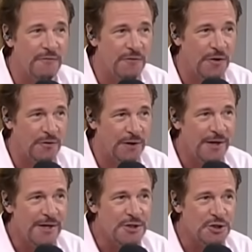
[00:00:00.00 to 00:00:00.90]
the field.
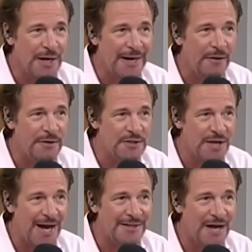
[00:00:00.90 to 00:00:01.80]
Check out his
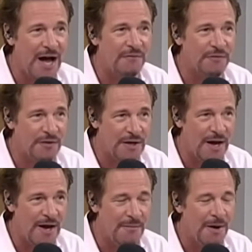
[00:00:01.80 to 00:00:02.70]
act after the
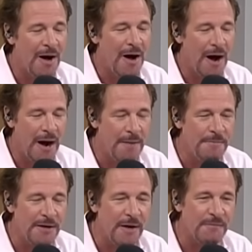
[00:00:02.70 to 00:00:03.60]
game,
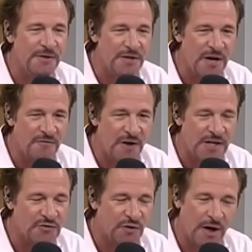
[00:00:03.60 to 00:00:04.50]
hyping up the
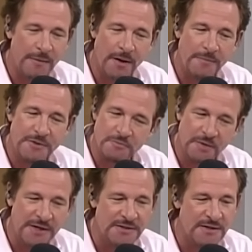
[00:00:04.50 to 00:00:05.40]
defense for coming up as
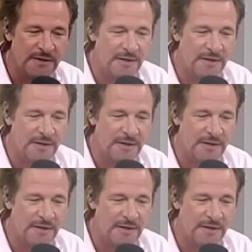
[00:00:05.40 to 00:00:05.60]
big as it